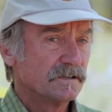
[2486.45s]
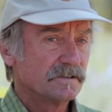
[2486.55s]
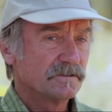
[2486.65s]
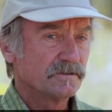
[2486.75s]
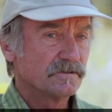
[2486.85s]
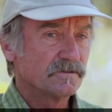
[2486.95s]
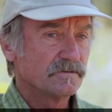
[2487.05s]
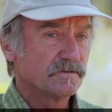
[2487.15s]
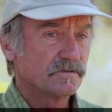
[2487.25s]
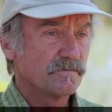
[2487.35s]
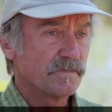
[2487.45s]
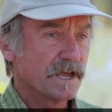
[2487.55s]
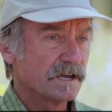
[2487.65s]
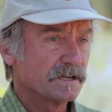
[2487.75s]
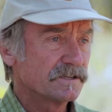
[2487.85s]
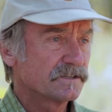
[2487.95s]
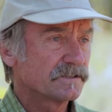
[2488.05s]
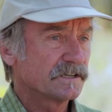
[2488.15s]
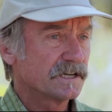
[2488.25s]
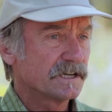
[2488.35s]
to manage
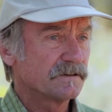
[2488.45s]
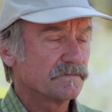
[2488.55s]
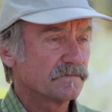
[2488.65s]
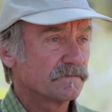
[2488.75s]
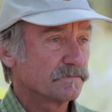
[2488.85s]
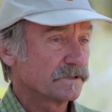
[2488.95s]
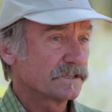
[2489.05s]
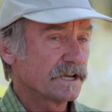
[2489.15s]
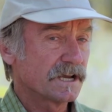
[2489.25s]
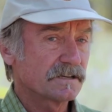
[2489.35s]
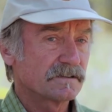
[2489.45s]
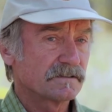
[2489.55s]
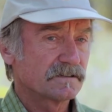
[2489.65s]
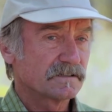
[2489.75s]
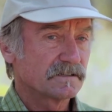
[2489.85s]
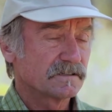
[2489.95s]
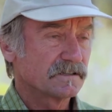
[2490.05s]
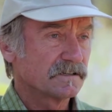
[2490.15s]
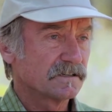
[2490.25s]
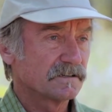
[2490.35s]
and protect
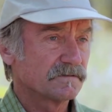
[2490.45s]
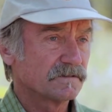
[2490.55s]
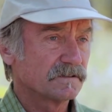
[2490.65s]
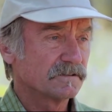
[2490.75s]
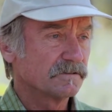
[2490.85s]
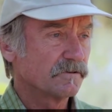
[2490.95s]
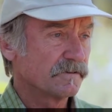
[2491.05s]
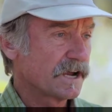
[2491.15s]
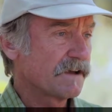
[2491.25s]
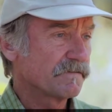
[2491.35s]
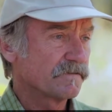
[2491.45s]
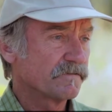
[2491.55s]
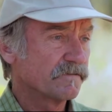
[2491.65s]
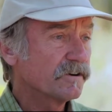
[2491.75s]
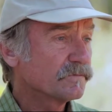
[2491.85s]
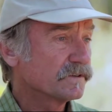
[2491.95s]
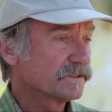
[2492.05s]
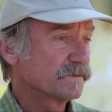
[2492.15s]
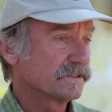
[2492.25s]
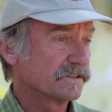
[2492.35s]
a little over half of our vertebrate
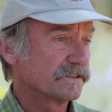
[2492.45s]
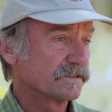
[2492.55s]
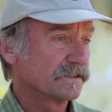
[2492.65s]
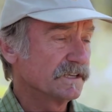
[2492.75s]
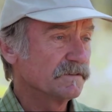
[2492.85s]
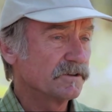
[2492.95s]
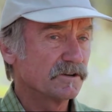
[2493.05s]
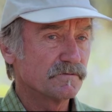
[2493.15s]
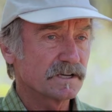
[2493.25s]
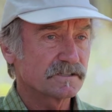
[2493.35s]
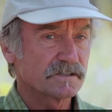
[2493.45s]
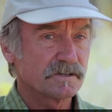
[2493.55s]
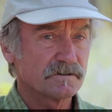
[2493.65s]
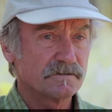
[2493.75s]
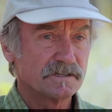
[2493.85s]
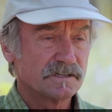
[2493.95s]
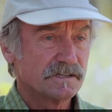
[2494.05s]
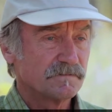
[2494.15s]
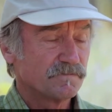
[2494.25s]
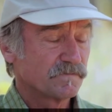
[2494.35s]
species, even though New Mexico
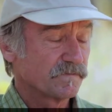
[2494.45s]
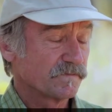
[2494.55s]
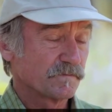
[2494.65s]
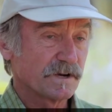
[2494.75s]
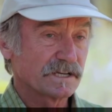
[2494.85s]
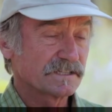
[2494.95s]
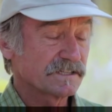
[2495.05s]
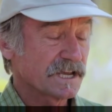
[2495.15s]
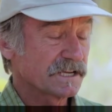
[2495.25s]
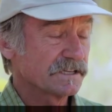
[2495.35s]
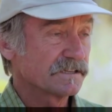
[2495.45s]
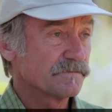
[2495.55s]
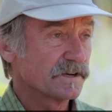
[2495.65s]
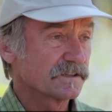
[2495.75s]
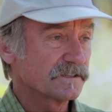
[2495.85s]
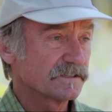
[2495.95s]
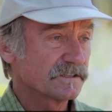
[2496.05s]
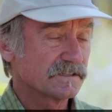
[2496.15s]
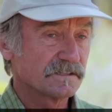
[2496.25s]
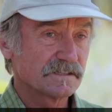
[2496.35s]
ranks second among the
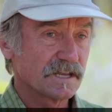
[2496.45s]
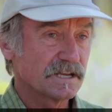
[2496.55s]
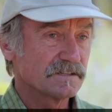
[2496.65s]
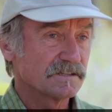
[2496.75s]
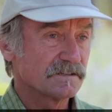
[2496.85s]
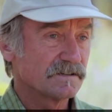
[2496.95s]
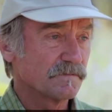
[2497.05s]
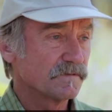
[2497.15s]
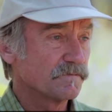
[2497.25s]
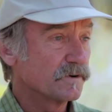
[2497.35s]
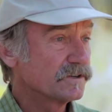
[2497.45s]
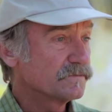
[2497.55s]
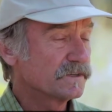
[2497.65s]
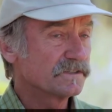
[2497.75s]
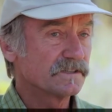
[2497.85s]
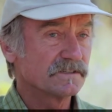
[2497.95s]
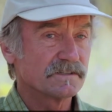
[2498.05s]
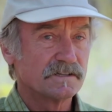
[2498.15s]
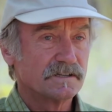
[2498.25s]
states in number of bird species,